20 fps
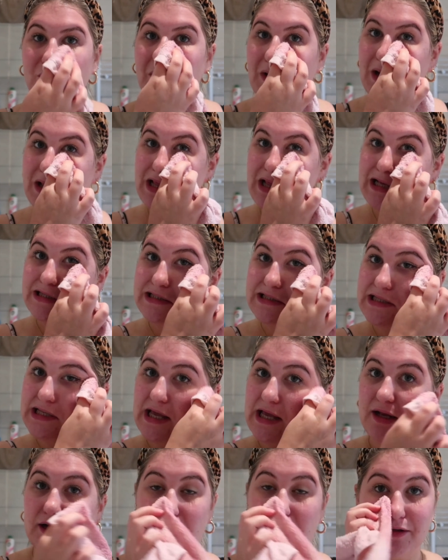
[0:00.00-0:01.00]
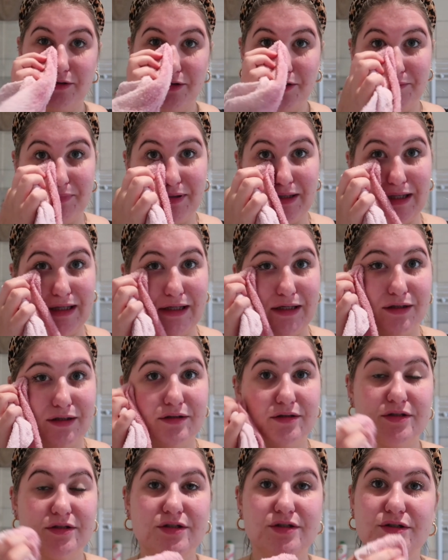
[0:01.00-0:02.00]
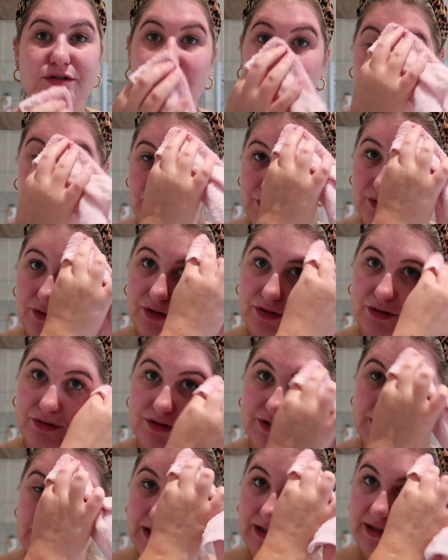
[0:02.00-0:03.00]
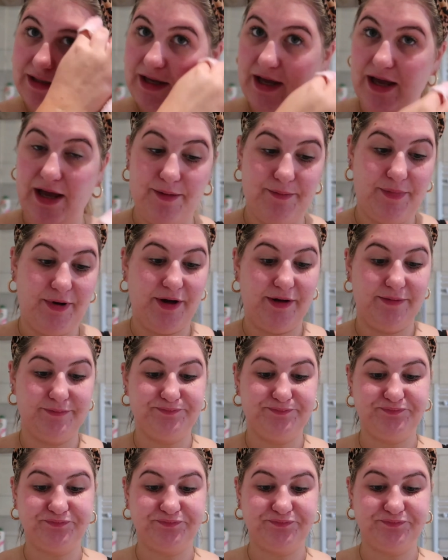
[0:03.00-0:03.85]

And that's the thing, like you can be so good at your skincare, but